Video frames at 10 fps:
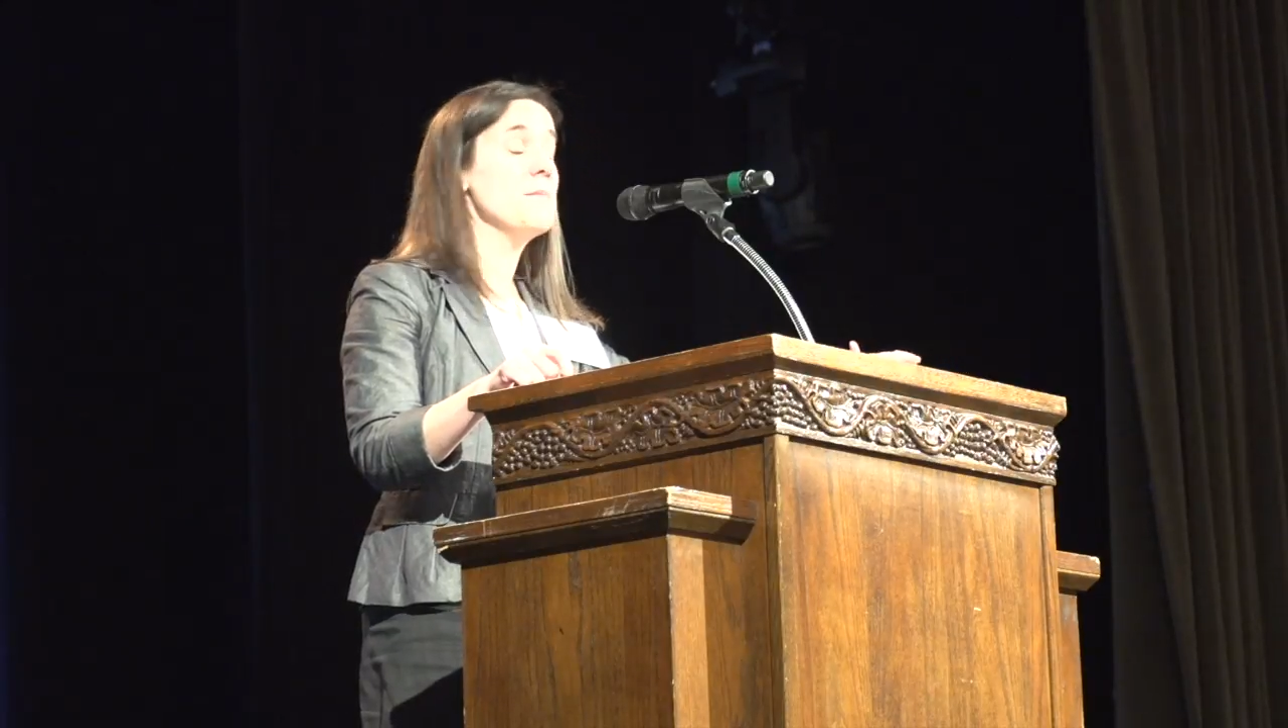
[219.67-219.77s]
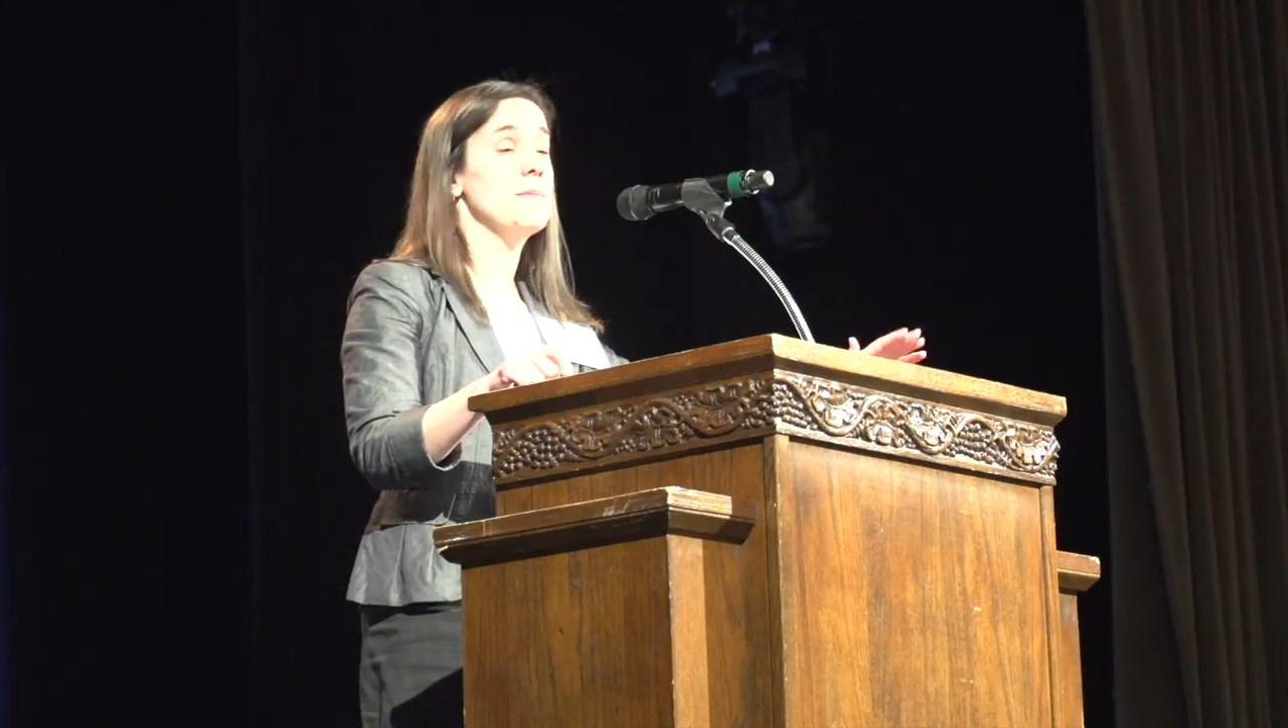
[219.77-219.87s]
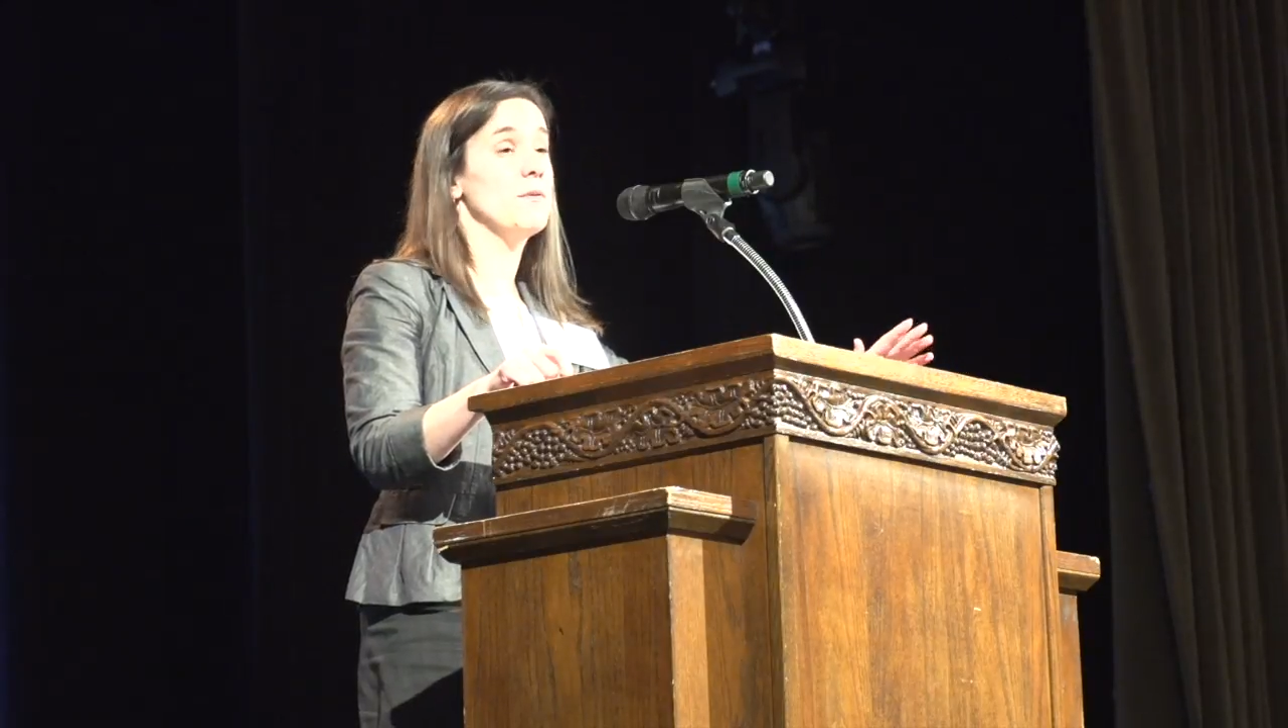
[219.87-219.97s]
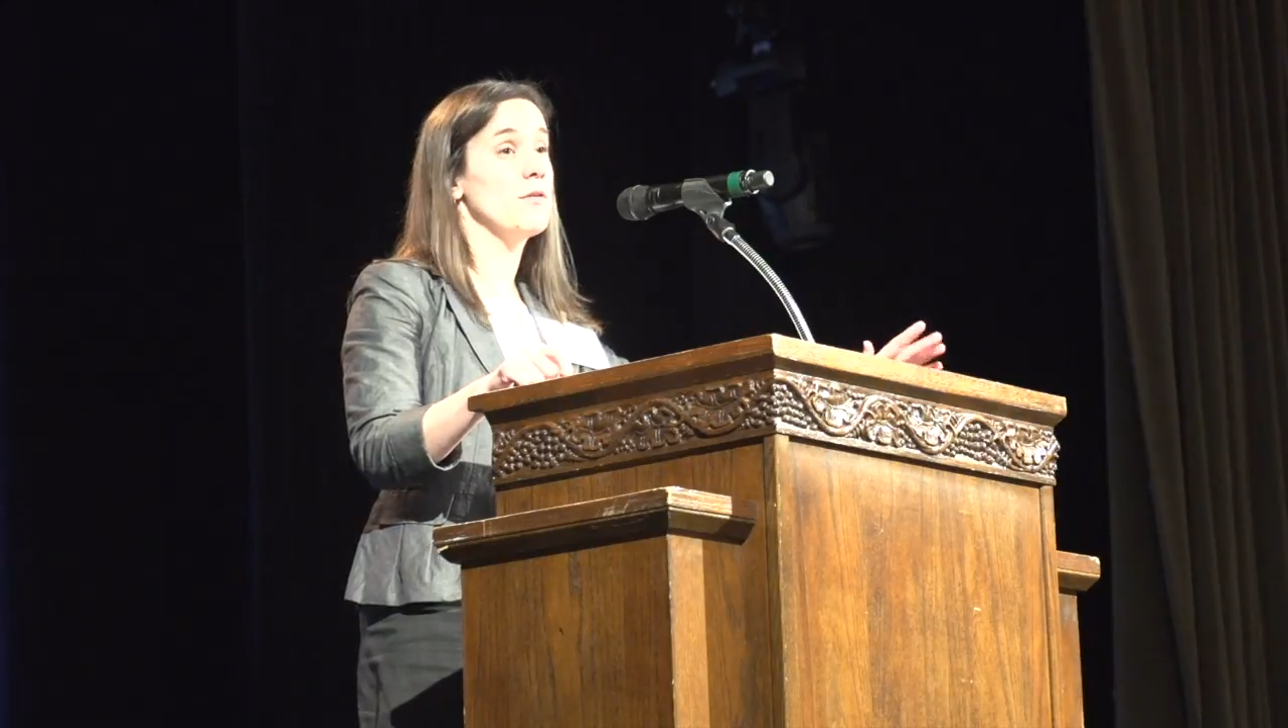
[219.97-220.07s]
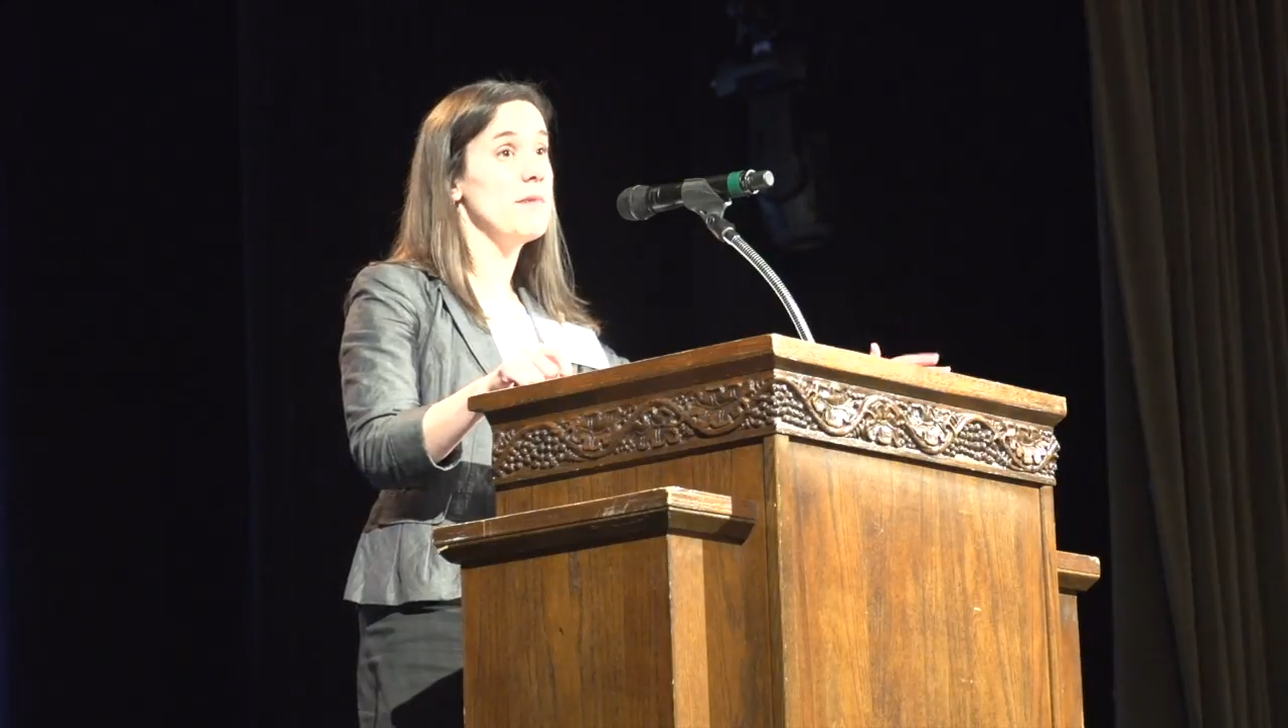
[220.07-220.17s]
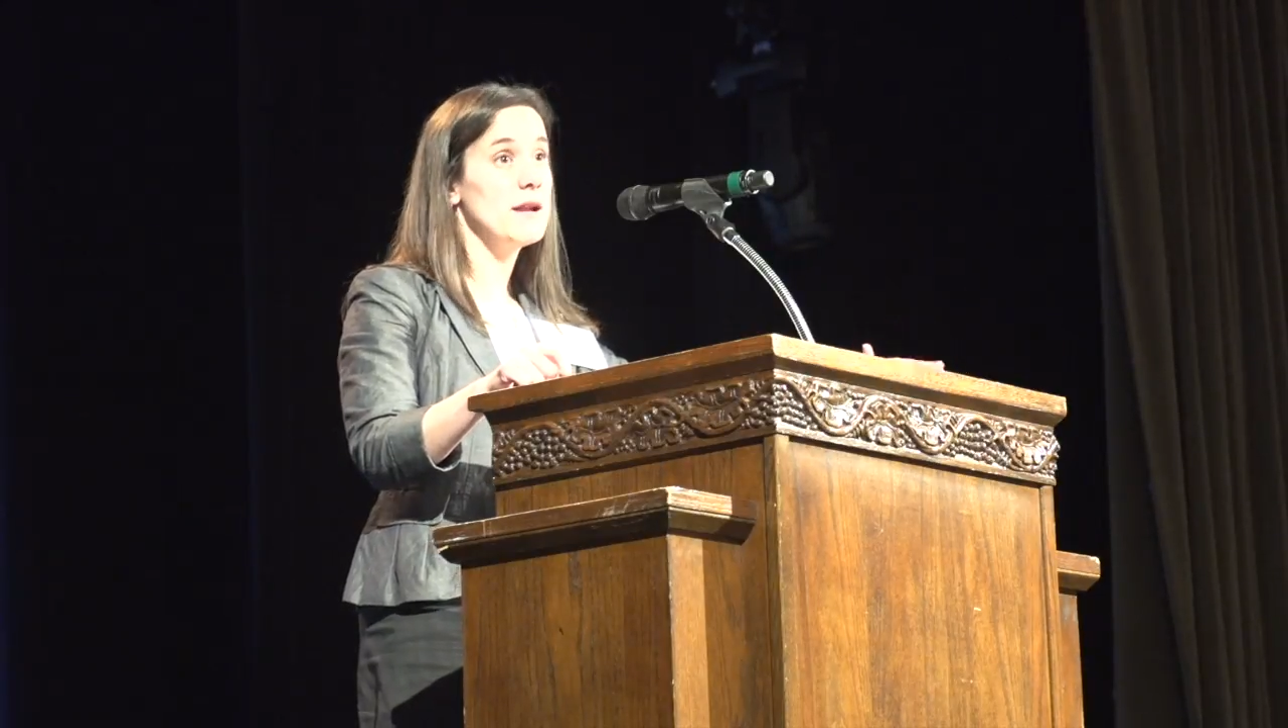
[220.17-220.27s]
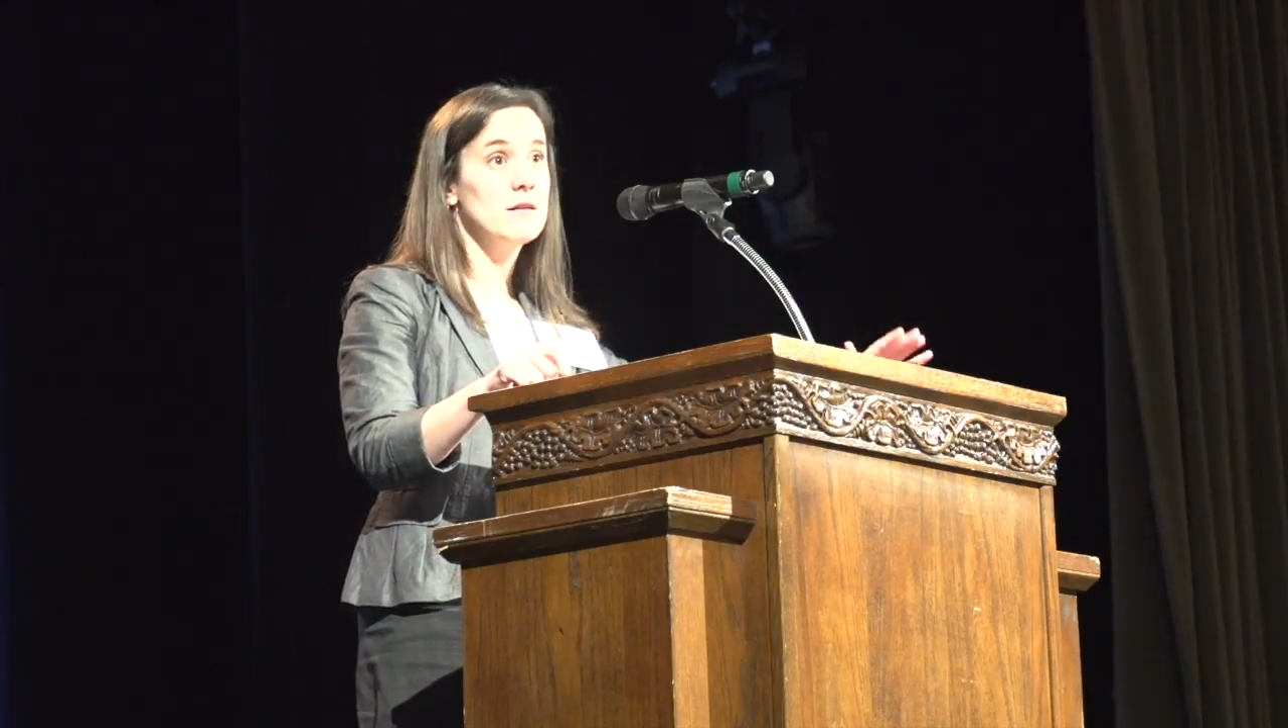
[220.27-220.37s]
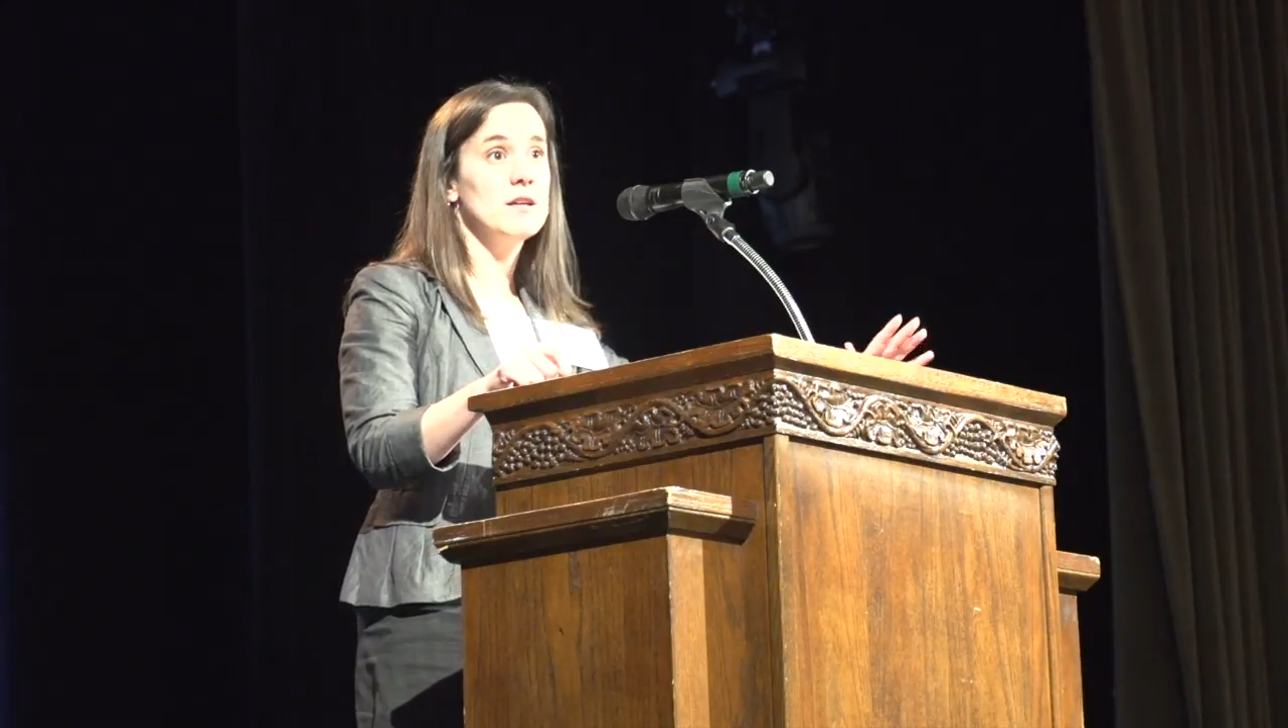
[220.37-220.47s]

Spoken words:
people with medical